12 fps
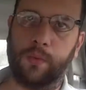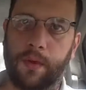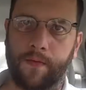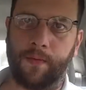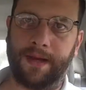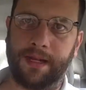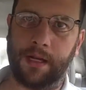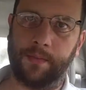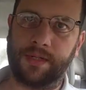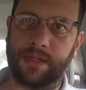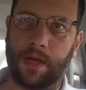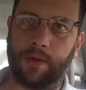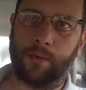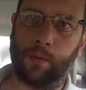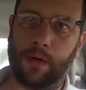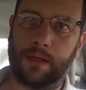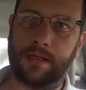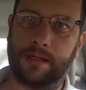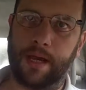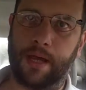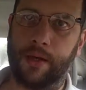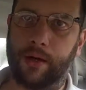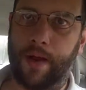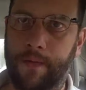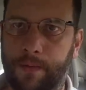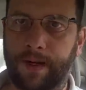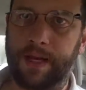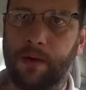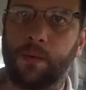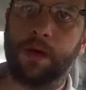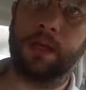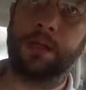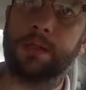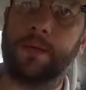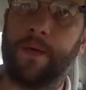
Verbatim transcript: everybody comes together and works together, everybody wins.